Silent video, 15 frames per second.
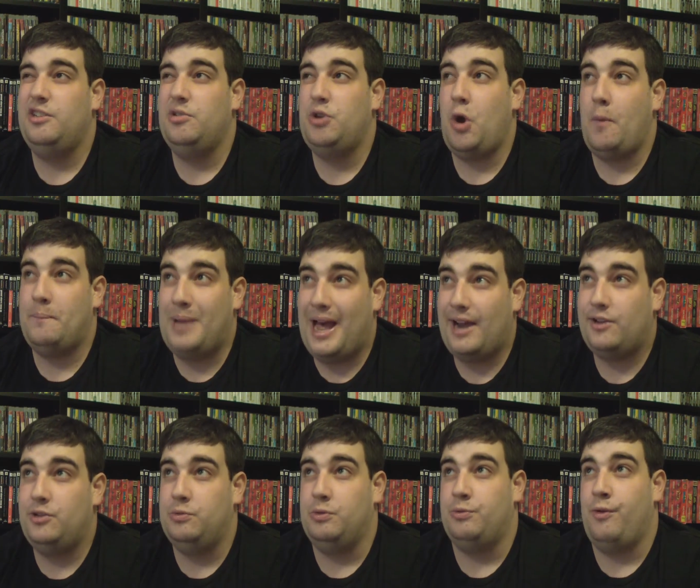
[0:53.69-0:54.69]
to go
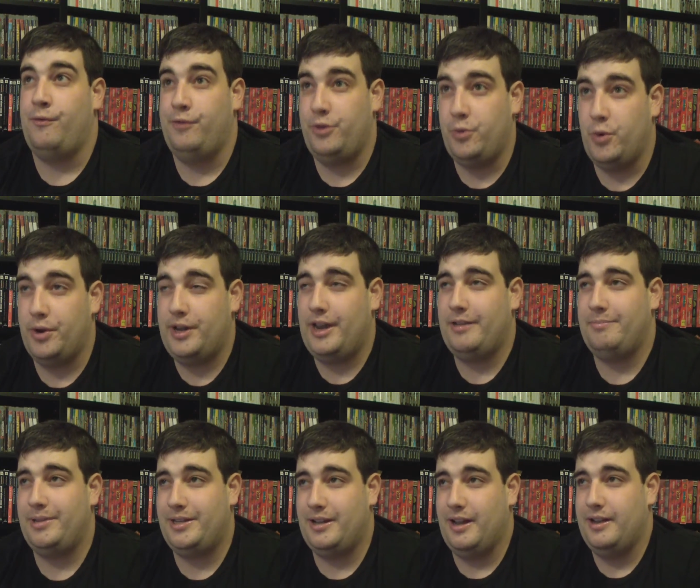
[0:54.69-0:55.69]
back to and review
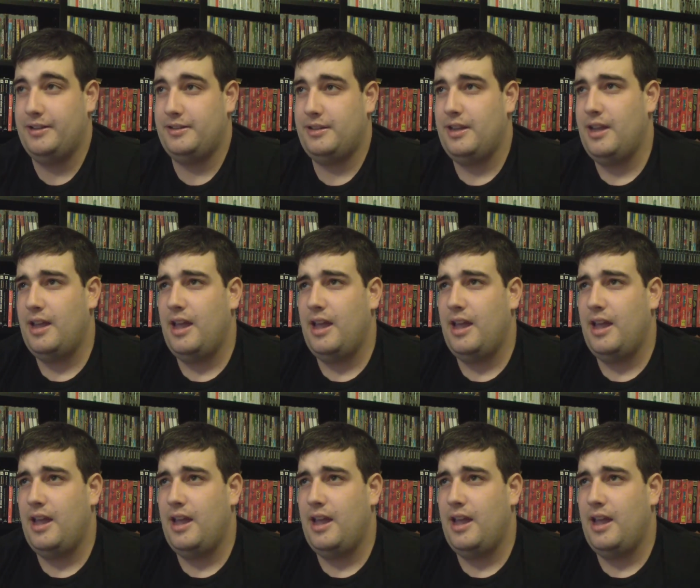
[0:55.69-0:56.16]
again because